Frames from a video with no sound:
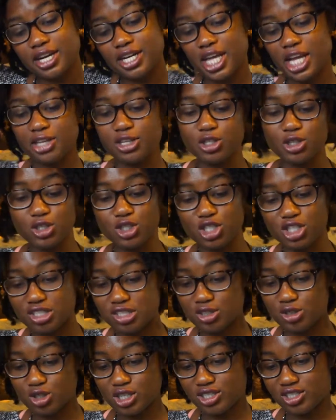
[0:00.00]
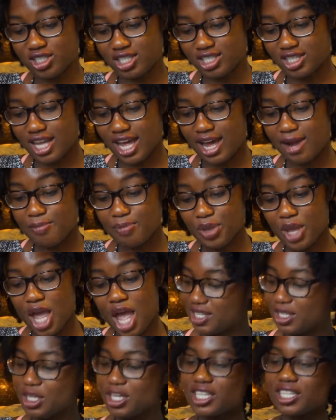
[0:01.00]
in case you're just interested in that.
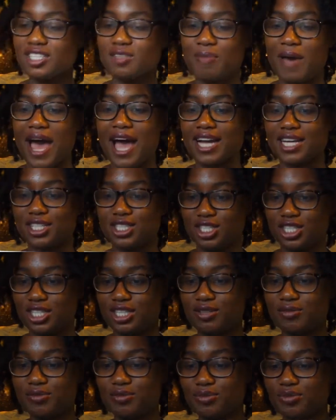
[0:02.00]
Look at this packaging.